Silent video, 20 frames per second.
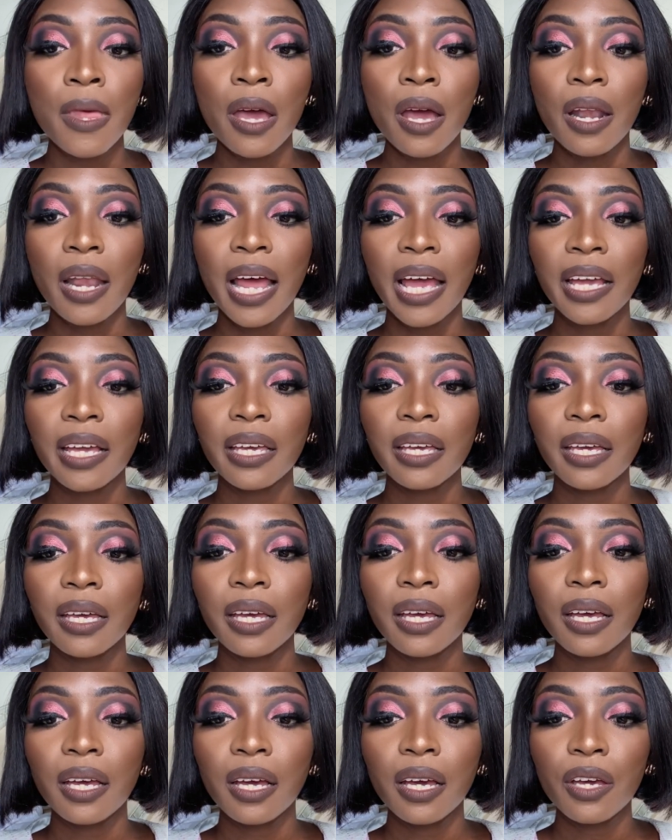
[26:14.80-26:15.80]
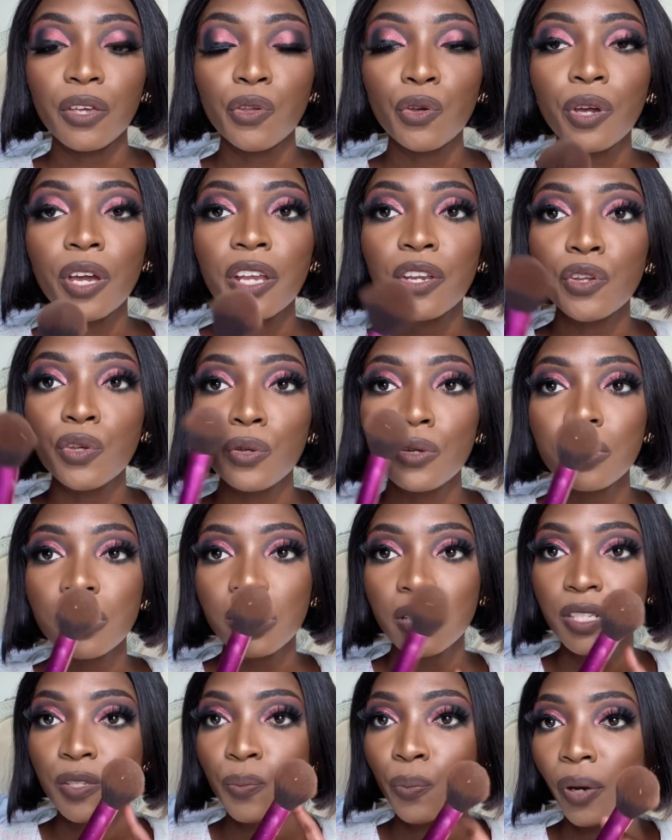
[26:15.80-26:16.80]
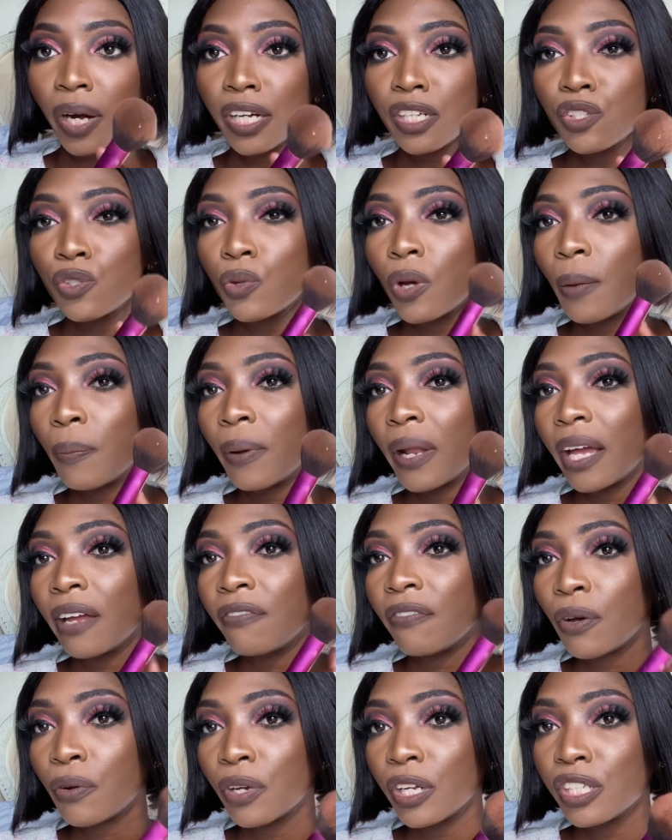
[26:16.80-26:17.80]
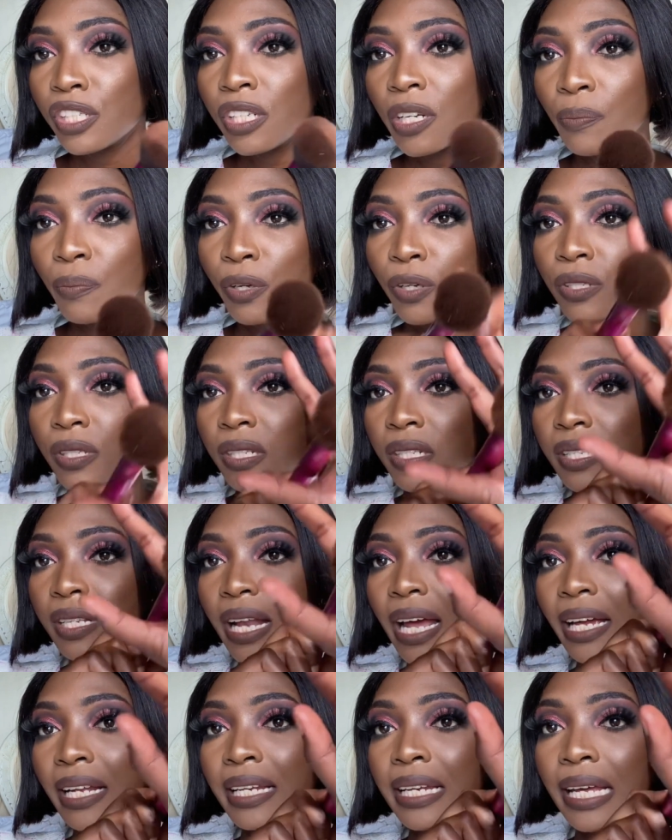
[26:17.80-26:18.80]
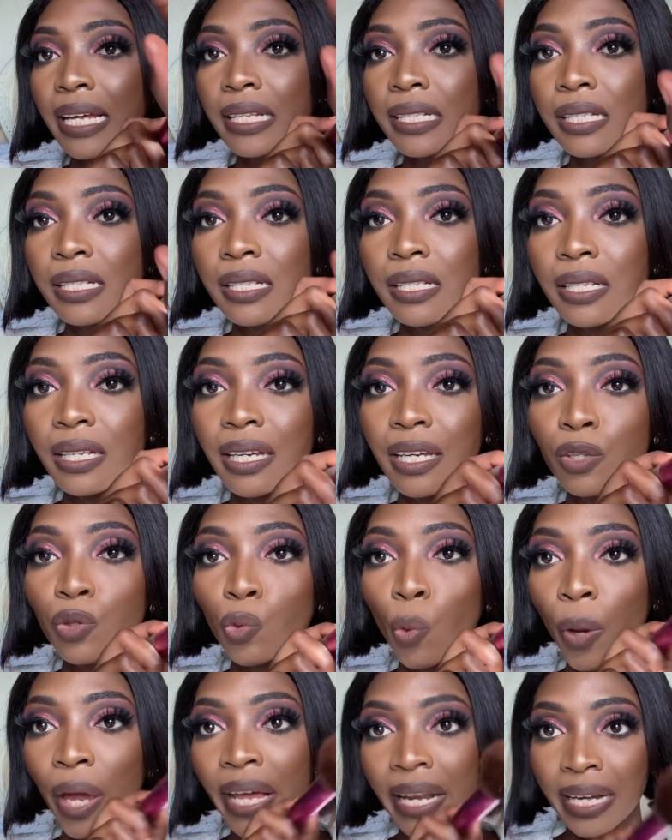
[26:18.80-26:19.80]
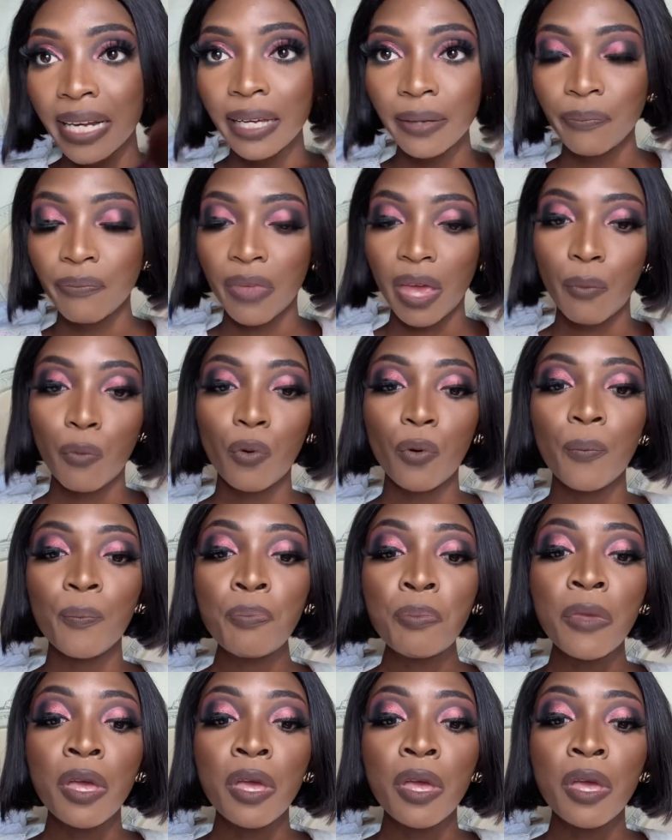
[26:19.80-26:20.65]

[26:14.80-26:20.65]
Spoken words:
Like, you can use this brush to apply foundation because it's like dense, yabo.